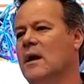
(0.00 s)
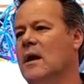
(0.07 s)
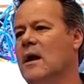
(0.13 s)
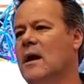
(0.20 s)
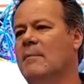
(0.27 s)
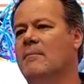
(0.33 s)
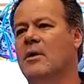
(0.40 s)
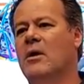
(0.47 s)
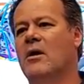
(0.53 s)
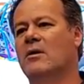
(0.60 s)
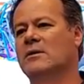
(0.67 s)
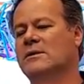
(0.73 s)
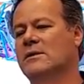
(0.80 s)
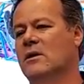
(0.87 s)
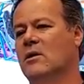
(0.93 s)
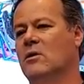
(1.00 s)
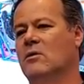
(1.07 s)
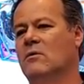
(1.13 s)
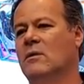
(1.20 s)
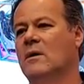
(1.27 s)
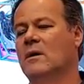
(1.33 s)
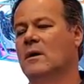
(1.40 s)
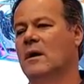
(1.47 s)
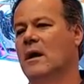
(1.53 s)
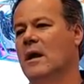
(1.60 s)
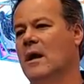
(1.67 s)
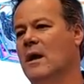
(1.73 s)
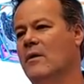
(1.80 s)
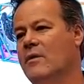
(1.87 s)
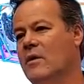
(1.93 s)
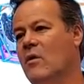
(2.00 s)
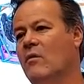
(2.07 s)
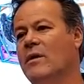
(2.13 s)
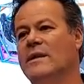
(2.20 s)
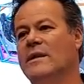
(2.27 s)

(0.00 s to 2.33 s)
but also the only